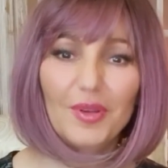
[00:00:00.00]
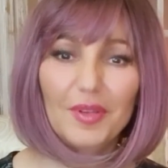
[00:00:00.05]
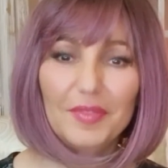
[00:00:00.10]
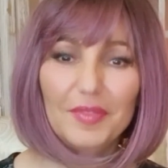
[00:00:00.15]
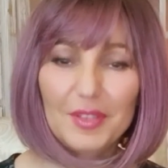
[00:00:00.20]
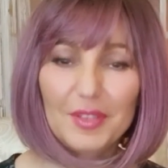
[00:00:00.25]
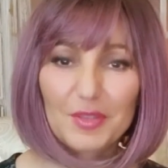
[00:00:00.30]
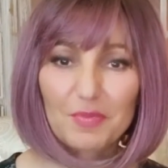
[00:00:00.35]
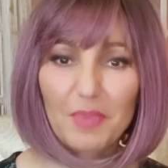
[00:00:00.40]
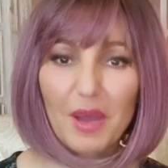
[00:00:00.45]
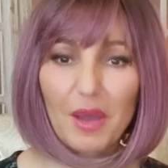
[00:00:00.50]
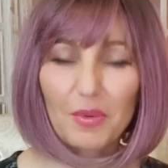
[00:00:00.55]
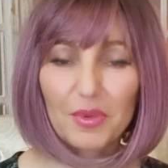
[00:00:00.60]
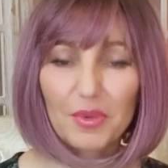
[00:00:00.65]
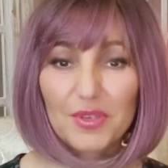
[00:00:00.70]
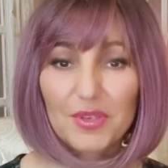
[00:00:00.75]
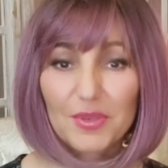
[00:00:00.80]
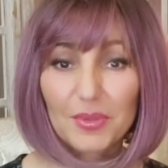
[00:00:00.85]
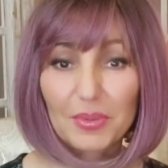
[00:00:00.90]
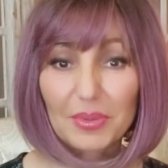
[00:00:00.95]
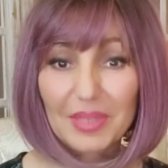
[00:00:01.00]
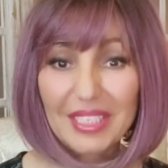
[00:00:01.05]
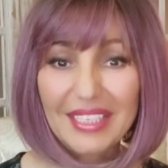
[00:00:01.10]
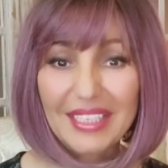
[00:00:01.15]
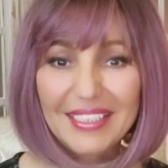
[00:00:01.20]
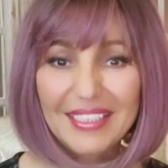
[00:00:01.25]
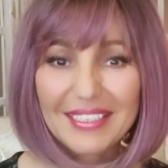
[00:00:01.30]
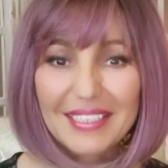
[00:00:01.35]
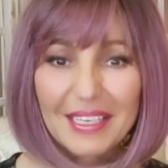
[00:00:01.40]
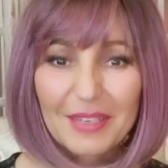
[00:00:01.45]
all of this power to
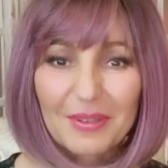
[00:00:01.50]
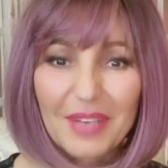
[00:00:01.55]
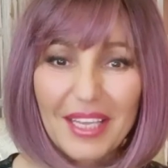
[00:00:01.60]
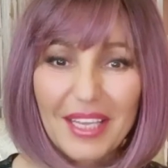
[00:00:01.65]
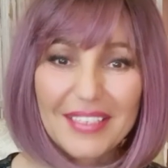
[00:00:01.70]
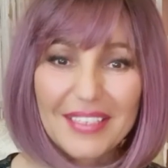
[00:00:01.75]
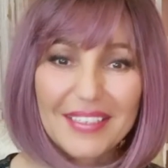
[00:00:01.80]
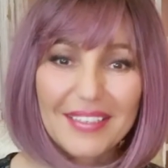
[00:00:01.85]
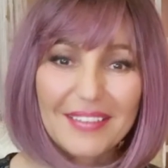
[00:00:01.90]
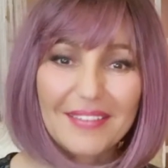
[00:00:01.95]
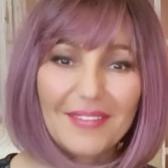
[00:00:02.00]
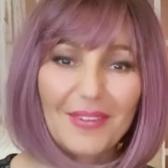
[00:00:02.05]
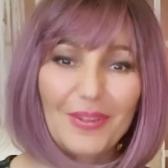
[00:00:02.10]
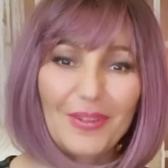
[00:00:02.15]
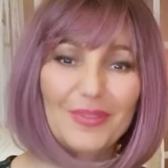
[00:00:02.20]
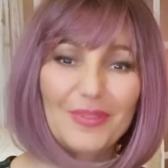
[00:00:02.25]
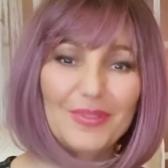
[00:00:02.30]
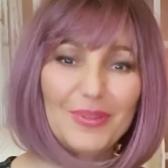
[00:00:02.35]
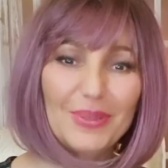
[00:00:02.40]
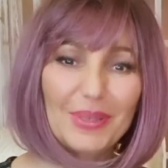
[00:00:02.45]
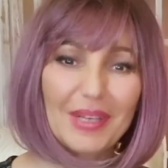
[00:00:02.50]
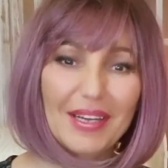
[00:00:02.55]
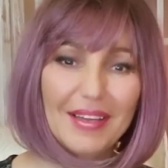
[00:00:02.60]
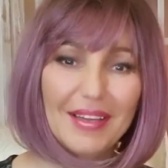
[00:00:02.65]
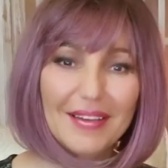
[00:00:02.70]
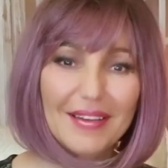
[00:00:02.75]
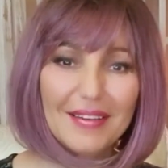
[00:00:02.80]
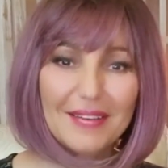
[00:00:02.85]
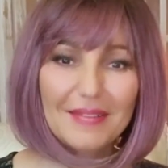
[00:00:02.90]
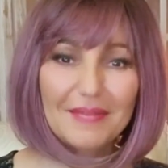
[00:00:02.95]
reintegrate in all of your
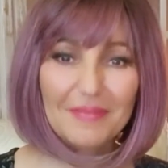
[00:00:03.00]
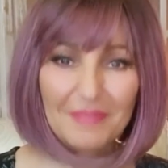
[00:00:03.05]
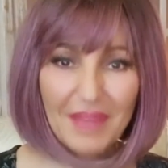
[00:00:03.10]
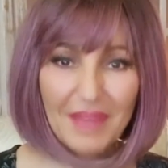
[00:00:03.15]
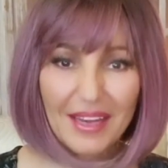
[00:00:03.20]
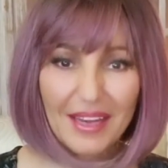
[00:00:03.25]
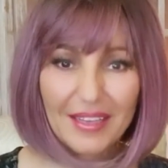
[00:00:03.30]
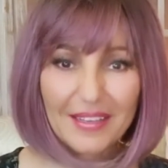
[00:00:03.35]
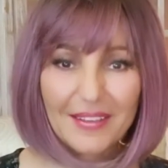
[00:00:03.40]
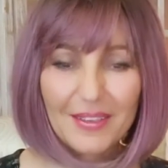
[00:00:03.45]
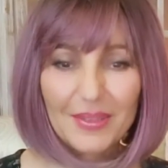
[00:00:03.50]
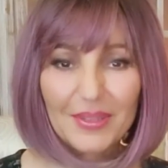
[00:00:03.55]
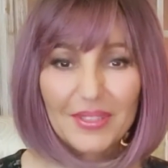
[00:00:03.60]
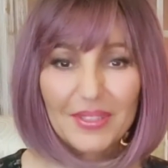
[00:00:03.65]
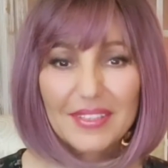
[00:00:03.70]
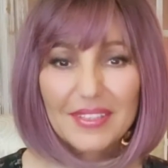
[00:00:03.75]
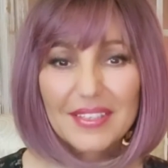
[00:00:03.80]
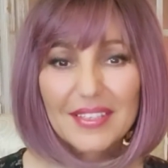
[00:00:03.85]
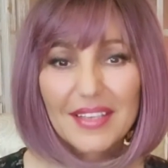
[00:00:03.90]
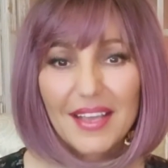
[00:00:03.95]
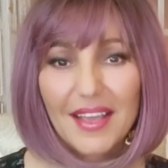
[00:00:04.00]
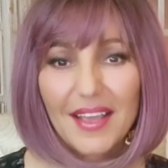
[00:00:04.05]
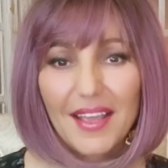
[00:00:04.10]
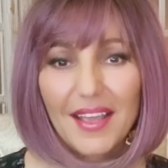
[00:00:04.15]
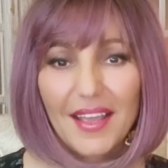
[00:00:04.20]
molecules,